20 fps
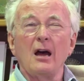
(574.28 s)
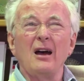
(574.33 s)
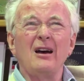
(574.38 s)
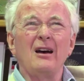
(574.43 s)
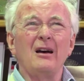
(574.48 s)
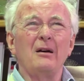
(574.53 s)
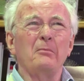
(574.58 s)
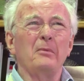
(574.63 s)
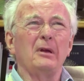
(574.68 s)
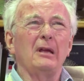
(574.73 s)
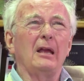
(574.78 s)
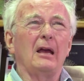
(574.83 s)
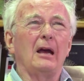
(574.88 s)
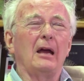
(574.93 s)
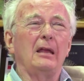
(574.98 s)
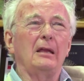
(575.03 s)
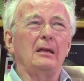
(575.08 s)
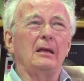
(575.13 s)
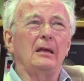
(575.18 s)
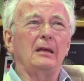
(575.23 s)

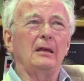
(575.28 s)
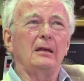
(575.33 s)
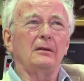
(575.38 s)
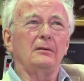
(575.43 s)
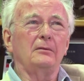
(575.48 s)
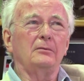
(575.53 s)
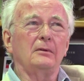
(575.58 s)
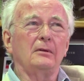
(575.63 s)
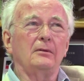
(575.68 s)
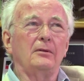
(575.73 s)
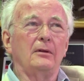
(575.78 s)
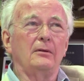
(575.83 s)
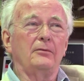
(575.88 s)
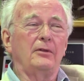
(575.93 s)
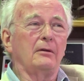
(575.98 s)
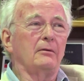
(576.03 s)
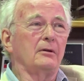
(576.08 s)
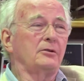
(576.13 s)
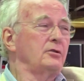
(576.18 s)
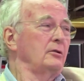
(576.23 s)

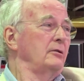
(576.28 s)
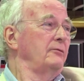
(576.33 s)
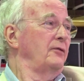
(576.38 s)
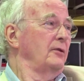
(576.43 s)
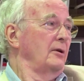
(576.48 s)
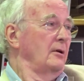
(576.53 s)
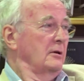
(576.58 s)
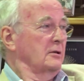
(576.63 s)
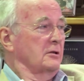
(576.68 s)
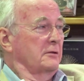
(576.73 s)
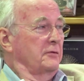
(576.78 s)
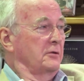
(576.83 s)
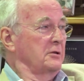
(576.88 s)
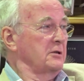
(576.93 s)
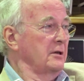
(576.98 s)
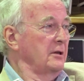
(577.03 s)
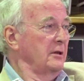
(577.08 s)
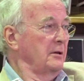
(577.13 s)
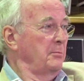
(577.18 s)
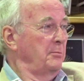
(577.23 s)
There are two
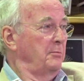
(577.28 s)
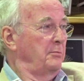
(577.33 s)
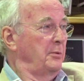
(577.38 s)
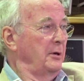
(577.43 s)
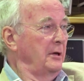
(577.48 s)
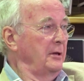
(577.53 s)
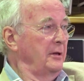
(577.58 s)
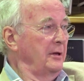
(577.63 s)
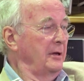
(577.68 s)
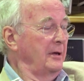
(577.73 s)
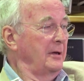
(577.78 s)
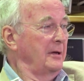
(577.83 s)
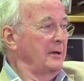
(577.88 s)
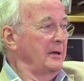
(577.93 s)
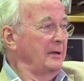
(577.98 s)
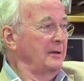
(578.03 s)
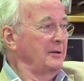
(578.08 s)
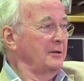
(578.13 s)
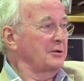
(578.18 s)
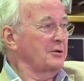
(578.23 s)
philosophers in
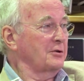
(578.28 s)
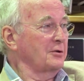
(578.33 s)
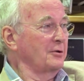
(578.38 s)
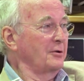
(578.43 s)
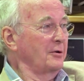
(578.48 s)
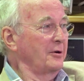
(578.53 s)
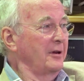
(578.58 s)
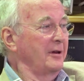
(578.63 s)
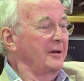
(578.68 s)
the story.